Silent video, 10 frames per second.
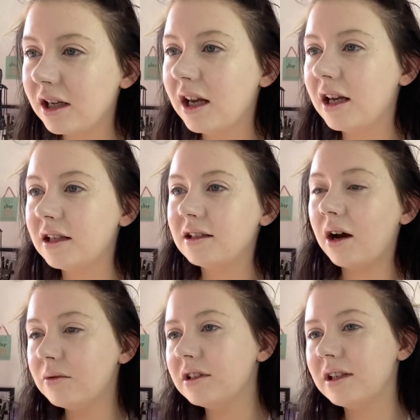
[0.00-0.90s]
is, I
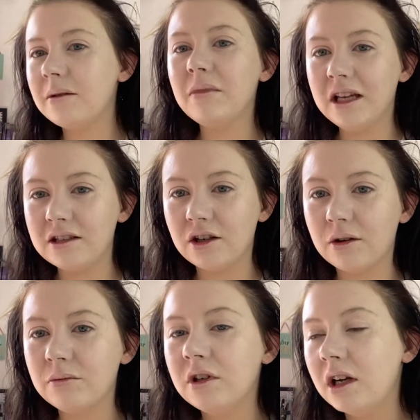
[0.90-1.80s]
would say,
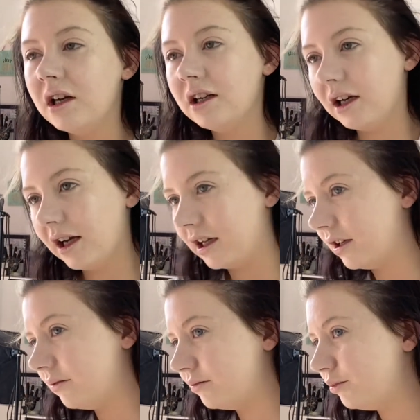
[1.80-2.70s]
medium,
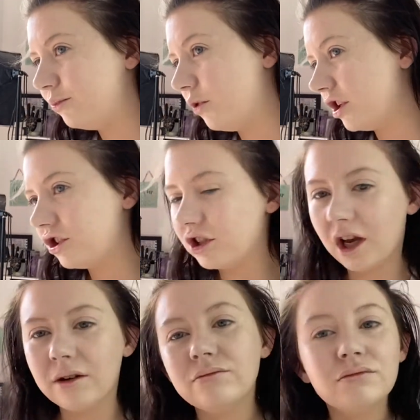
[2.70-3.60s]
which yeah,
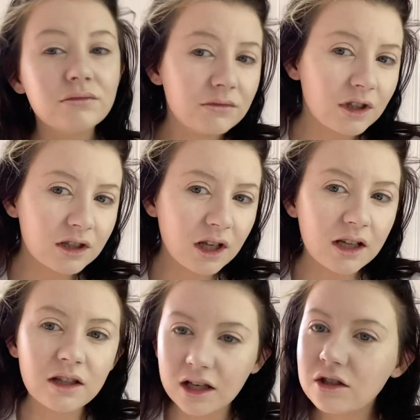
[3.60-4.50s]

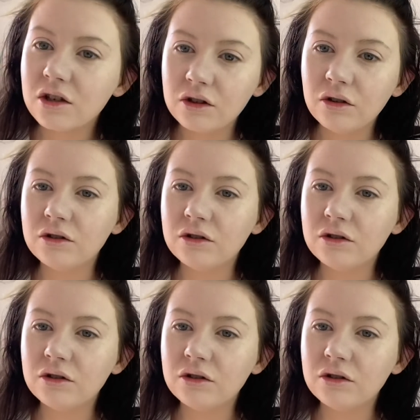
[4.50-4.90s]
it's looking good.